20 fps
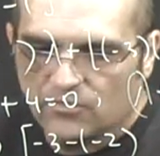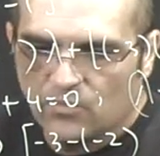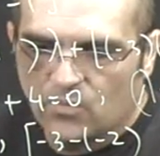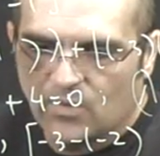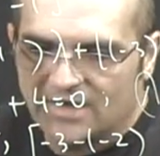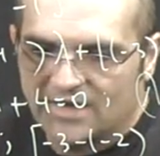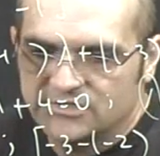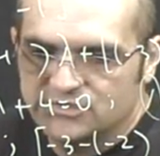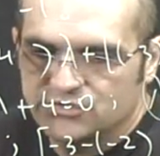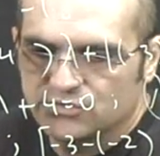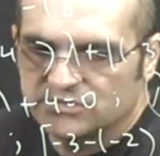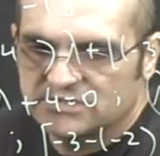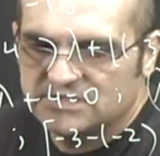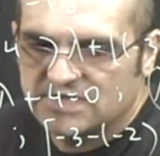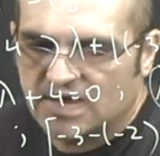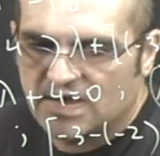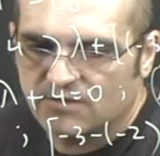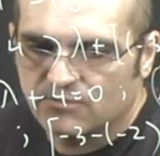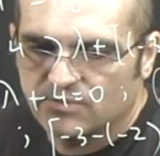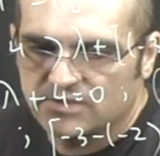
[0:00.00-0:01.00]
Once you're
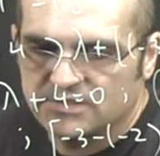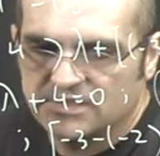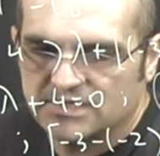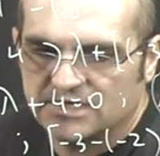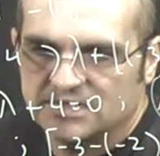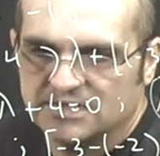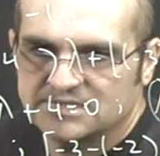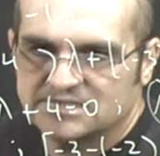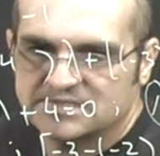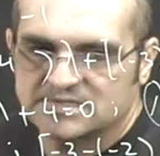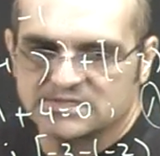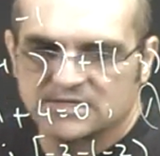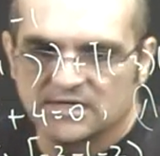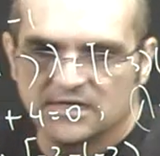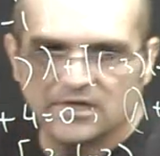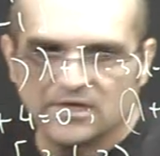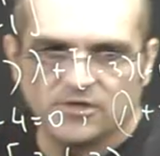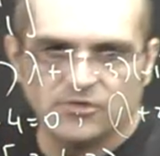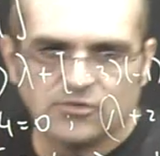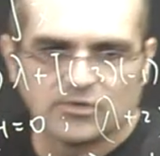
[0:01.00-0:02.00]
done with this,
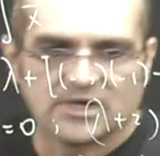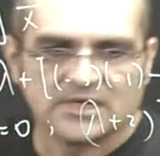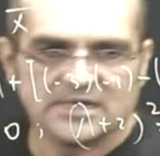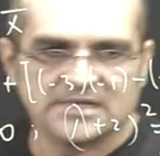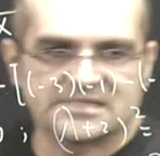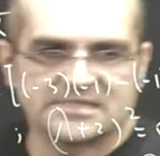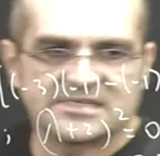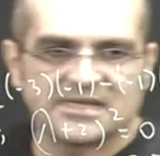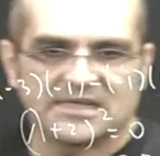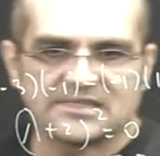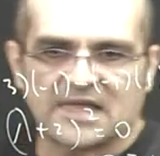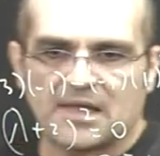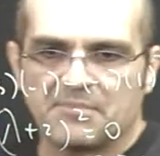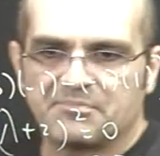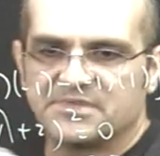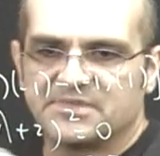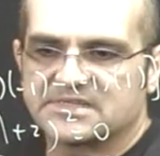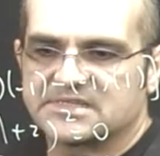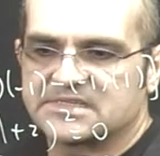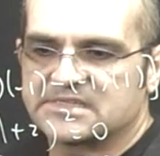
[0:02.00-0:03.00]
you're going to set
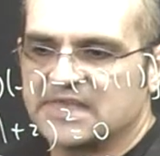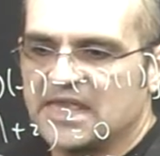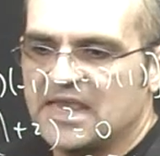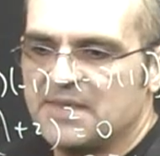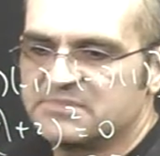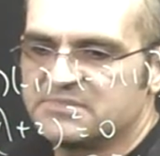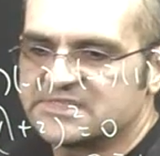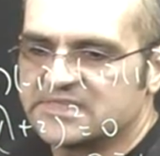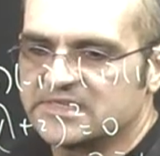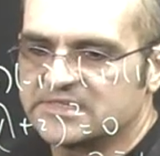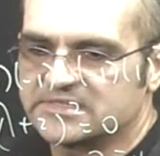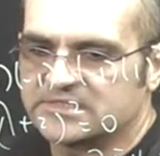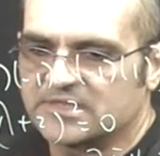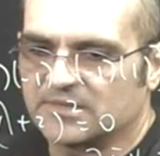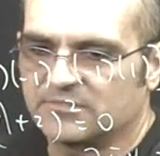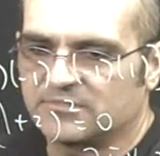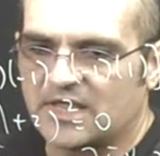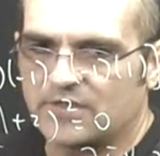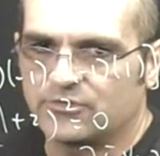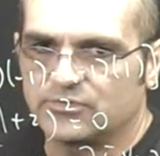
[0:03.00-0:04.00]
up the same
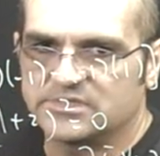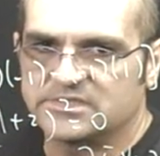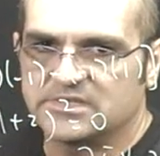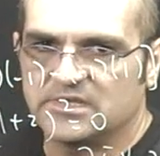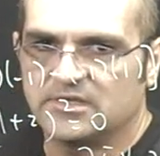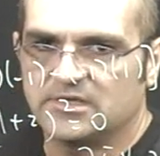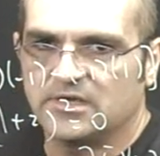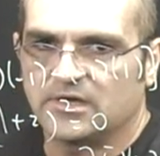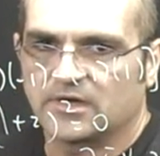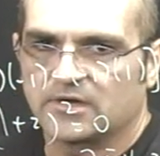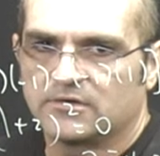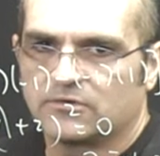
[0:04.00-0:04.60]
system that you see here.